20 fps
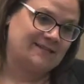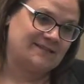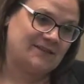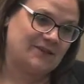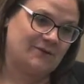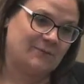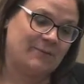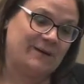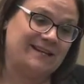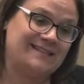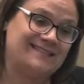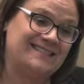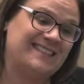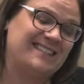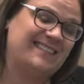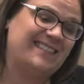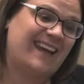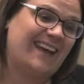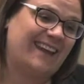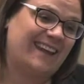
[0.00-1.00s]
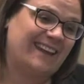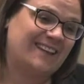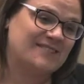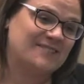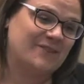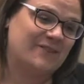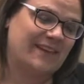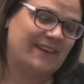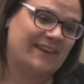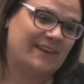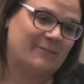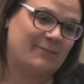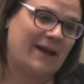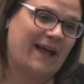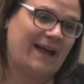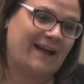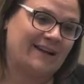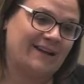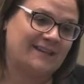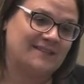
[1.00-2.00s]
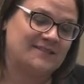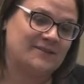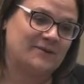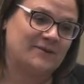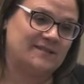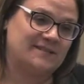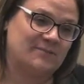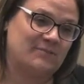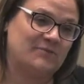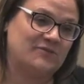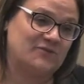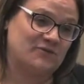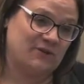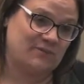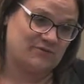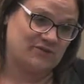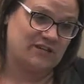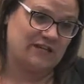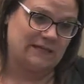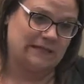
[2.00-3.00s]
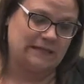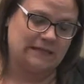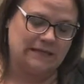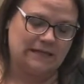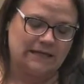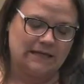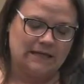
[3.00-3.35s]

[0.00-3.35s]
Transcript: So, but it's synthetic, so they can patent it, so it's a prescription.